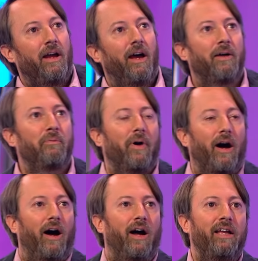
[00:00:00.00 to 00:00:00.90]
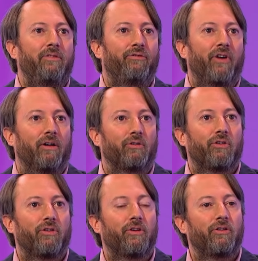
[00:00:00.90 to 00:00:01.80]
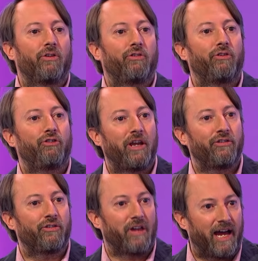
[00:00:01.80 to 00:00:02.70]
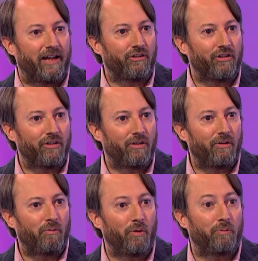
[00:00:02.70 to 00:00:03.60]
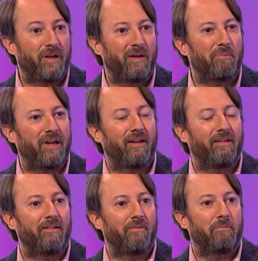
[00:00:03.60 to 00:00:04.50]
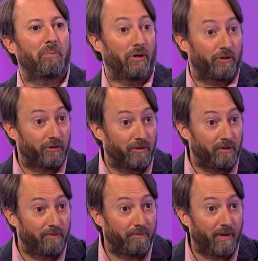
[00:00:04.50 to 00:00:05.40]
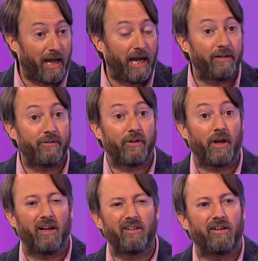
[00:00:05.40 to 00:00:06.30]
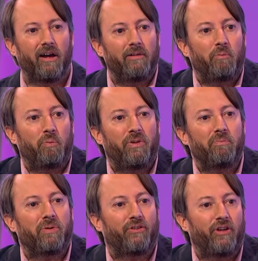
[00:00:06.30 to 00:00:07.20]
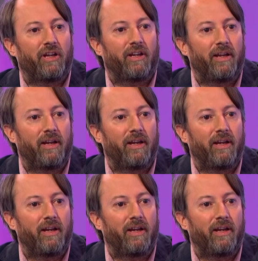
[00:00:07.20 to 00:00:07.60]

I felt that to suggest that would be a bit personal, and I didn't particularly...